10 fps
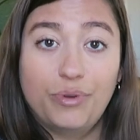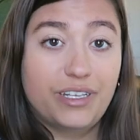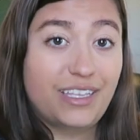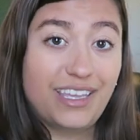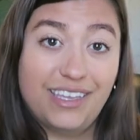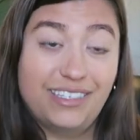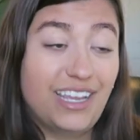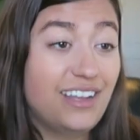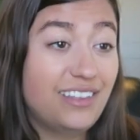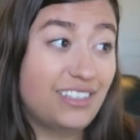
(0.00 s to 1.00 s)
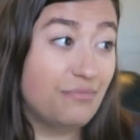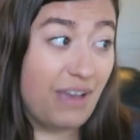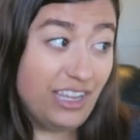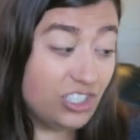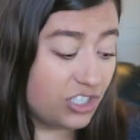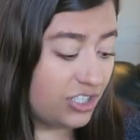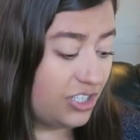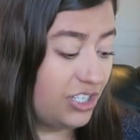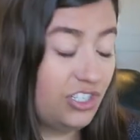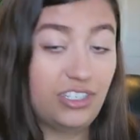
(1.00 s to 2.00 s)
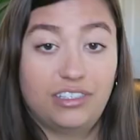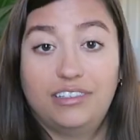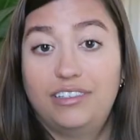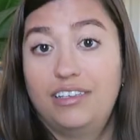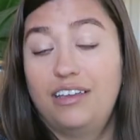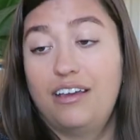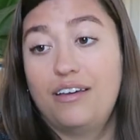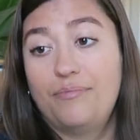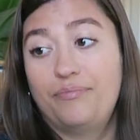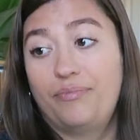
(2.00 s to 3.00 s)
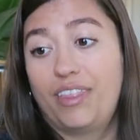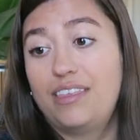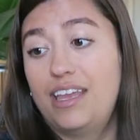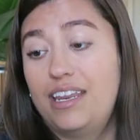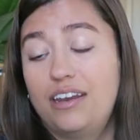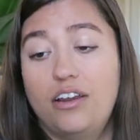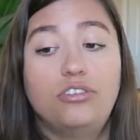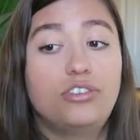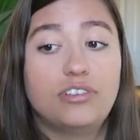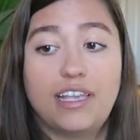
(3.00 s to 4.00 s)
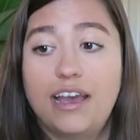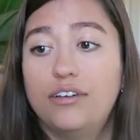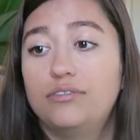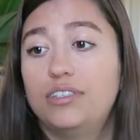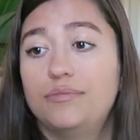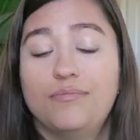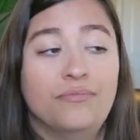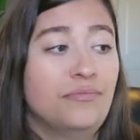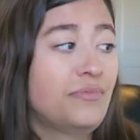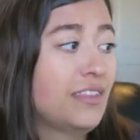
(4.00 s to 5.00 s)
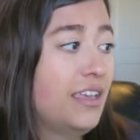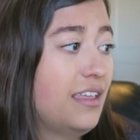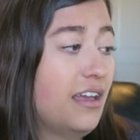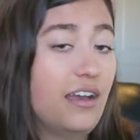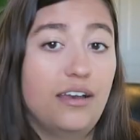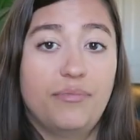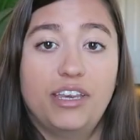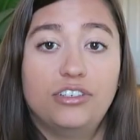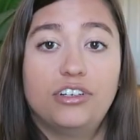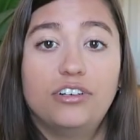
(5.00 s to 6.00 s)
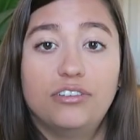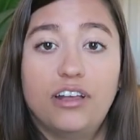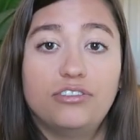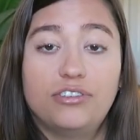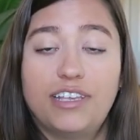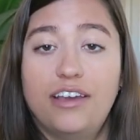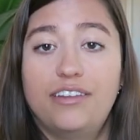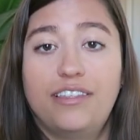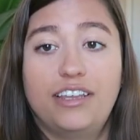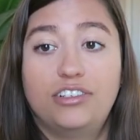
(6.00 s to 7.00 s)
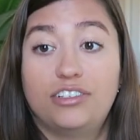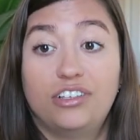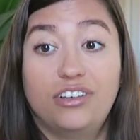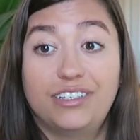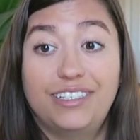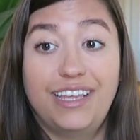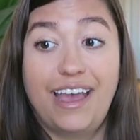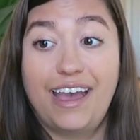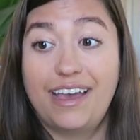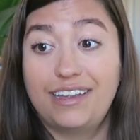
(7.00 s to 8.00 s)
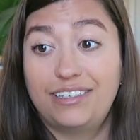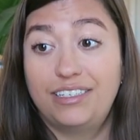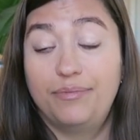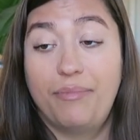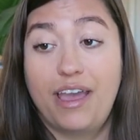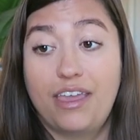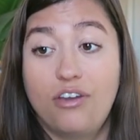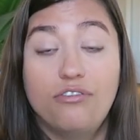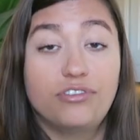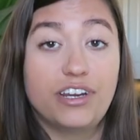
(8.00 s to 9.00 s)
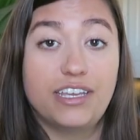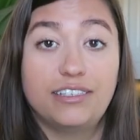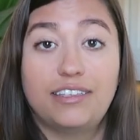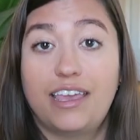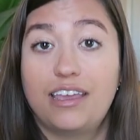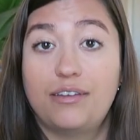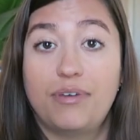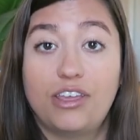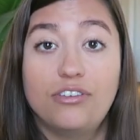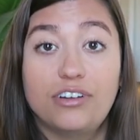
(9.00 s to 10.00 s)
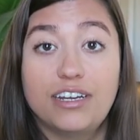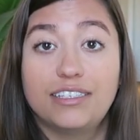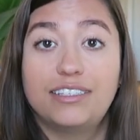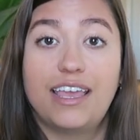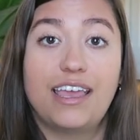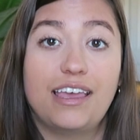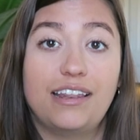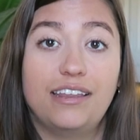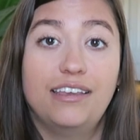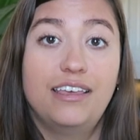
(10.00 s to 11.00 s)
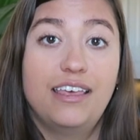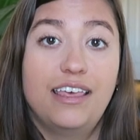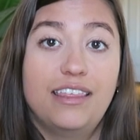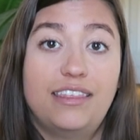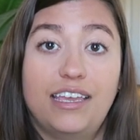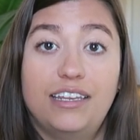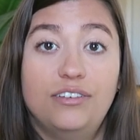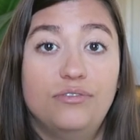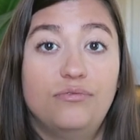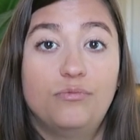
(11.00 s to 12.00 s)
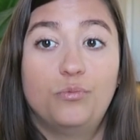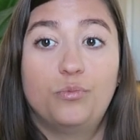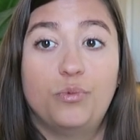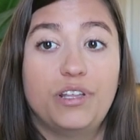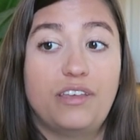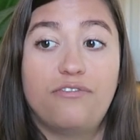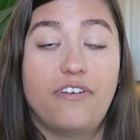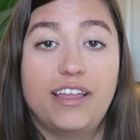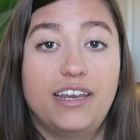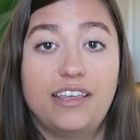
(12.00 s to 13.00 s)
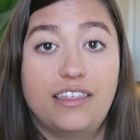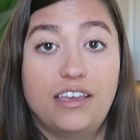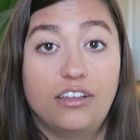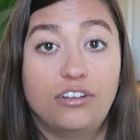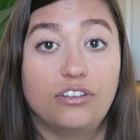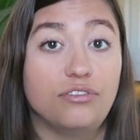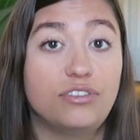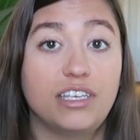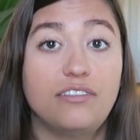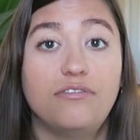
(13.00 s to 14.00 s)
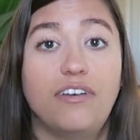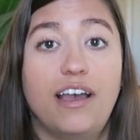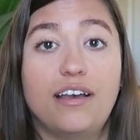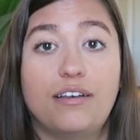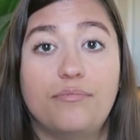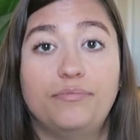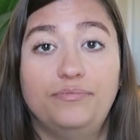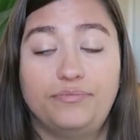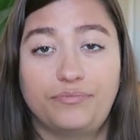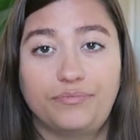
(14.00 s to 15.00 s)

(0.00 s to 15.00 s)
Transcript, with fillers: really tell us much. She just, um, they did an ultrasound. Um, internal ultrasound, and they just looked at my ovaries and my uterus, and they didn't really find anything conclusive. Um,